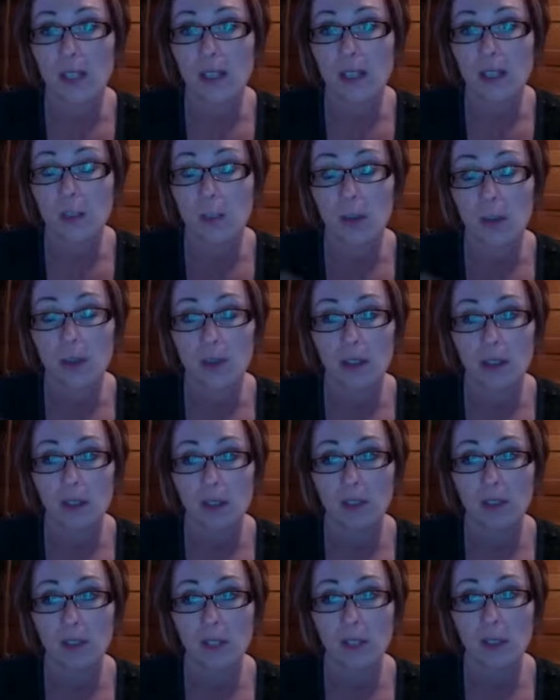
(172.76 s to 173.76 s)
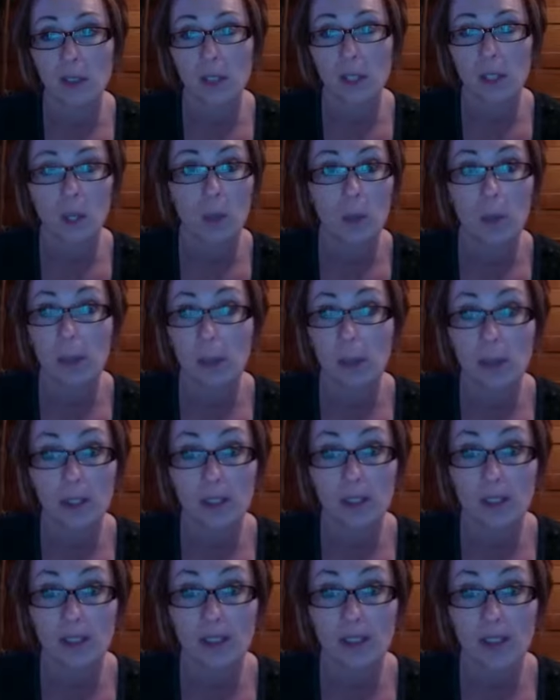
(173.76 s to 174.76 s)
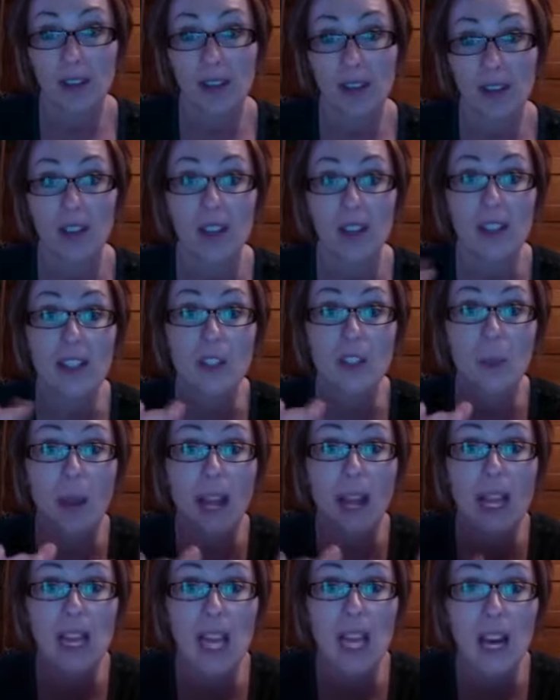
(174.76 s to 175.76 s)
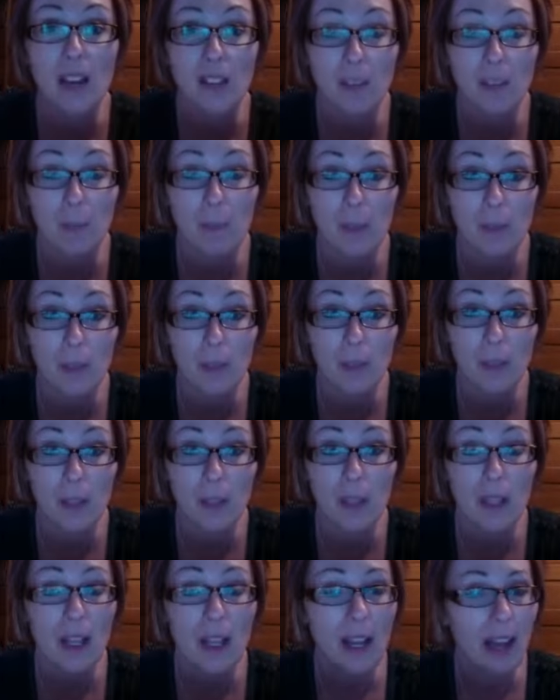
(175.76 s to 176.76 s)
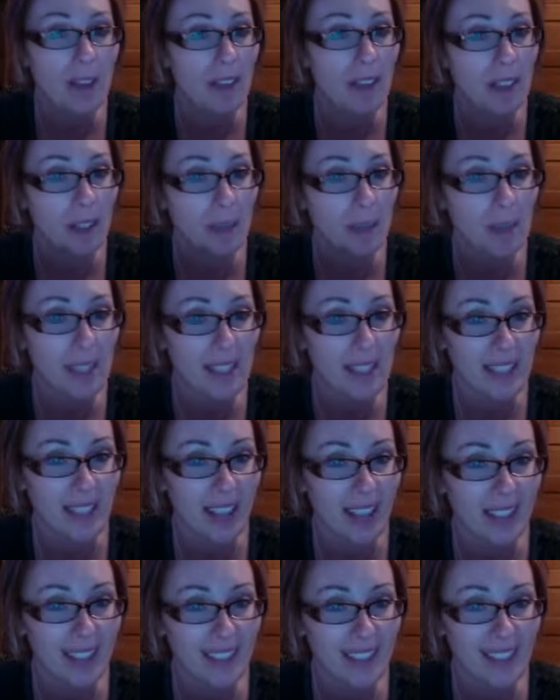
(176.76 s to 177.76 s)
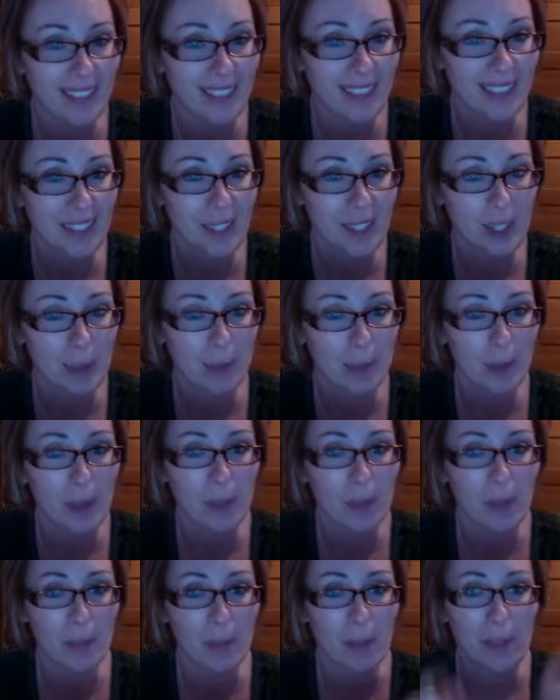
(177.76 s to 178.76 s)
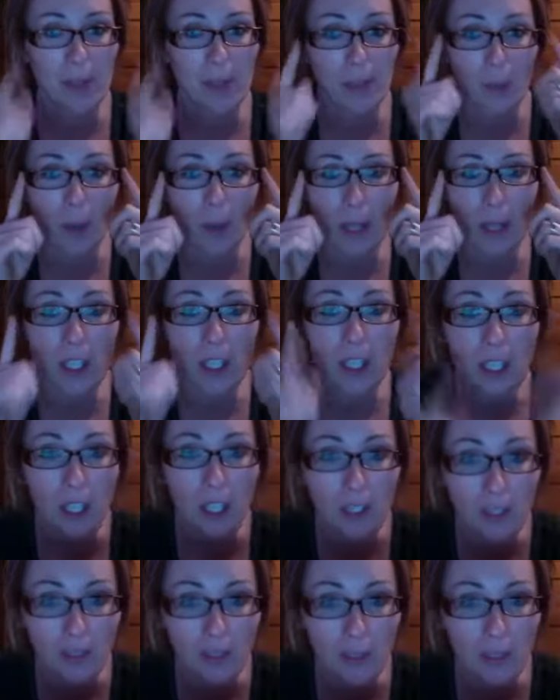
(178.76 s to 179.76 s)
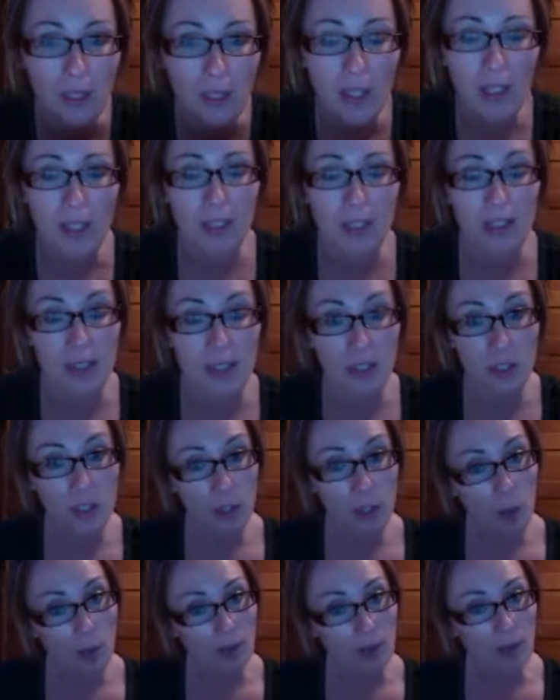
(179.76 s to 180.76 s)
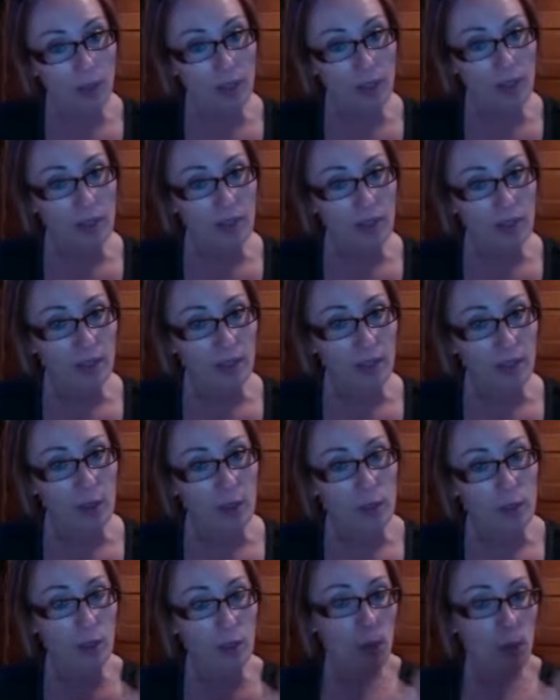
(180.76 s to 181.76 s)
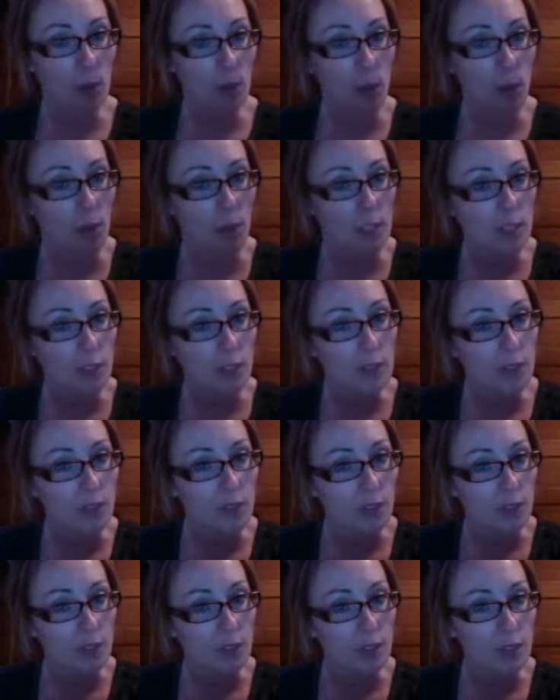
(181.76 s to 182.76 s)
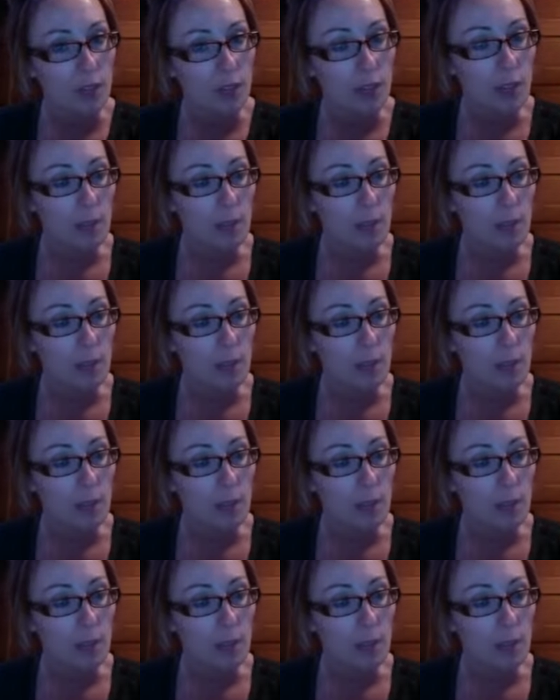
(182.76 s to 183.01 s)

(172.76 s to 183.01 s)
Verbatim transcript: That's part of all of our story. Nobody wants to fail. That's why a lot of people haven't committed yet to your program because they're watching you because mm-hmm. they're so afraid to fail, so they want to watch you first.